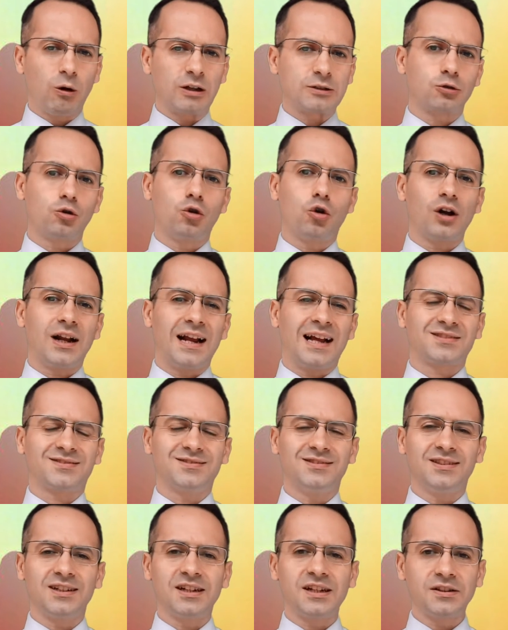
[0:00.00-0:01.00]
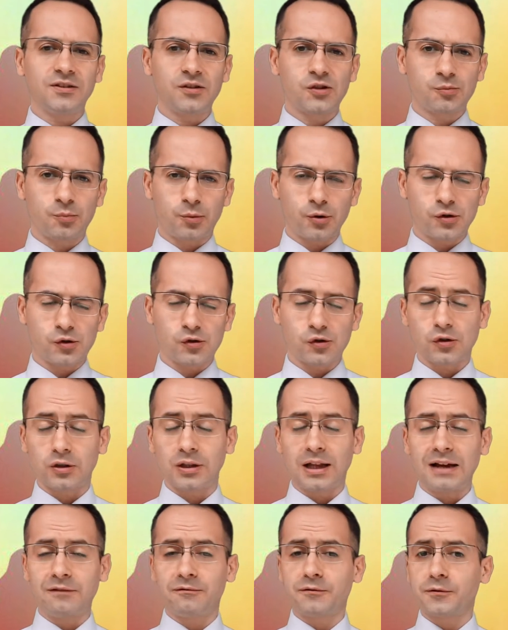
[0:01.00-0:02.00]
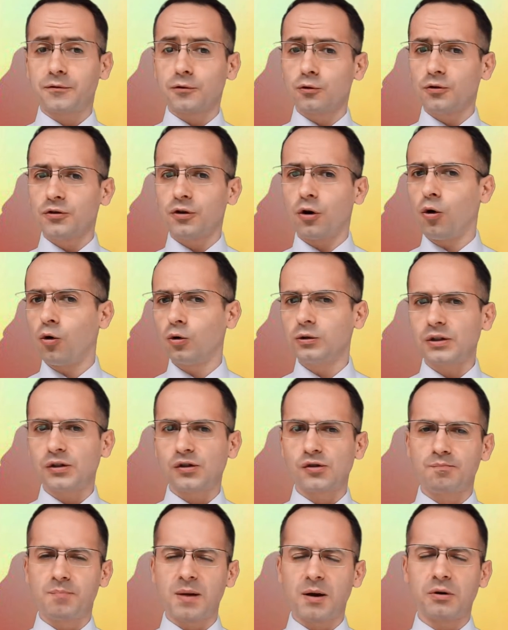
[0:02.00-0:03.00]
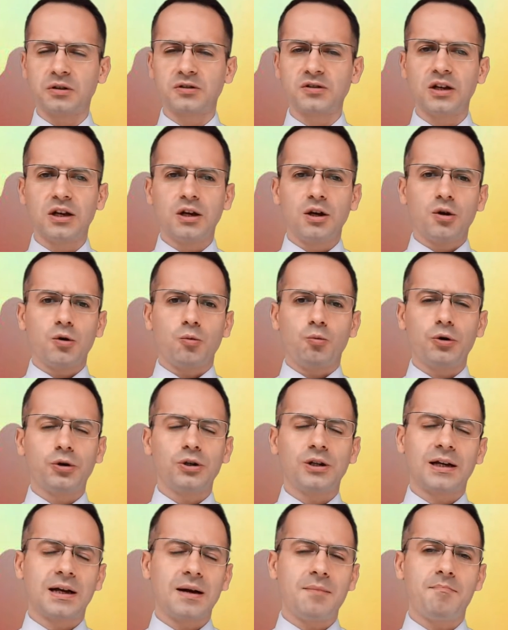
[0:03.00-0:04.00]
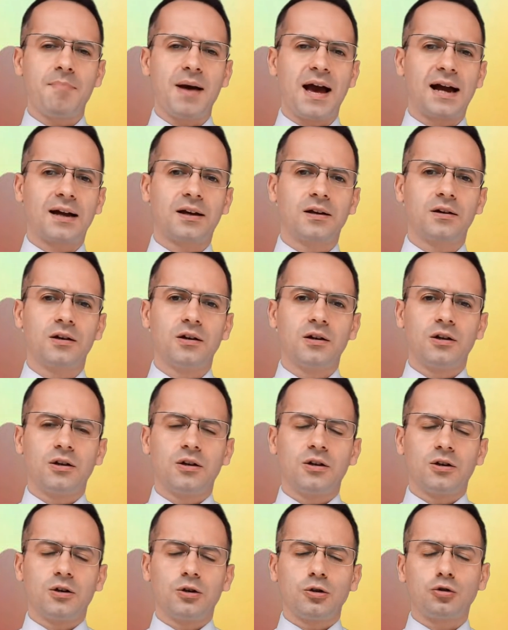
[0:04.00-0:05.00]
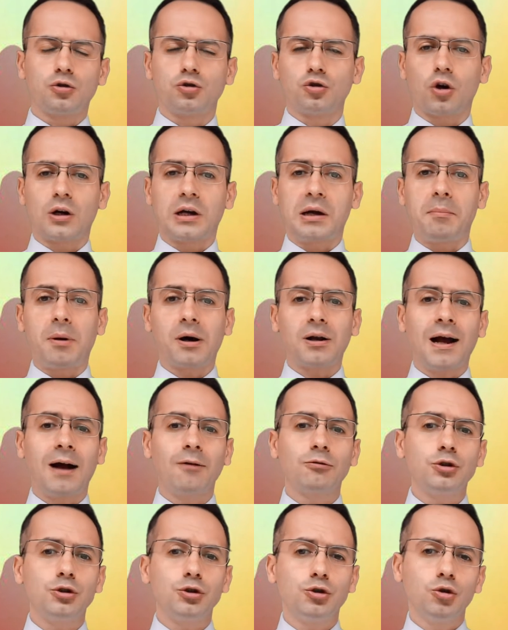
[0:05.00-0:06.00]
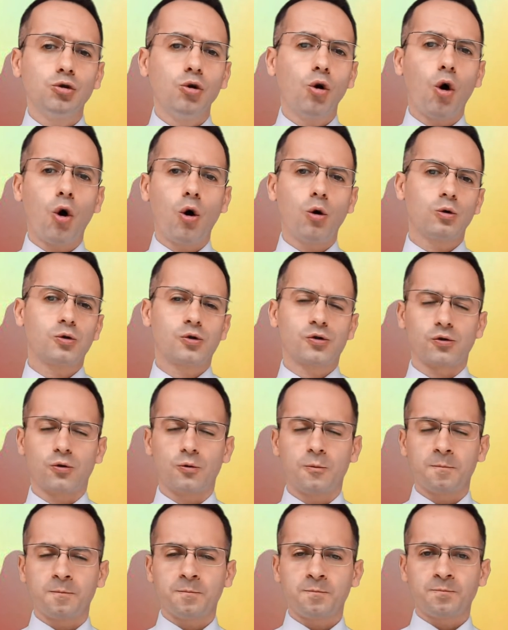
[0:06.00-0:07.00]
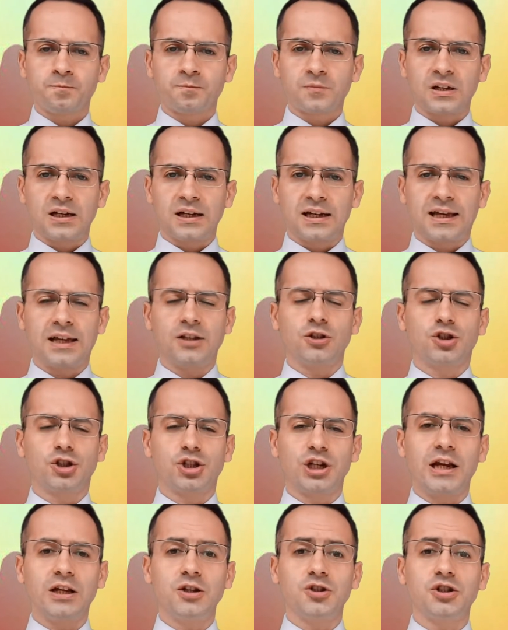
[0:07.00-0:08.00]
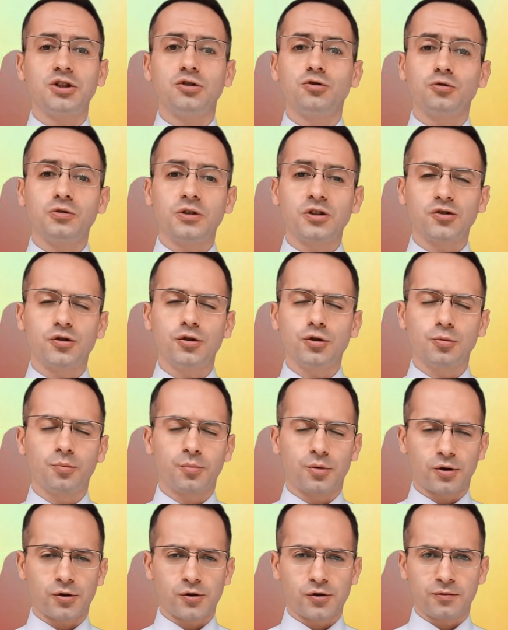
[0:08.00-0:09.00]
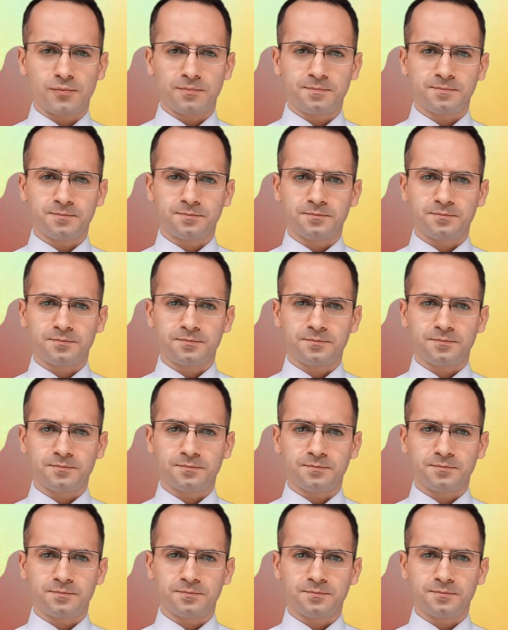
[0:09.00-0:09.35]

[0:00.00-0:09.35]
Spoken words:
what God has done in this person's life through the Holy Spirit. We're going to come back to talk about how you also can change into this new person.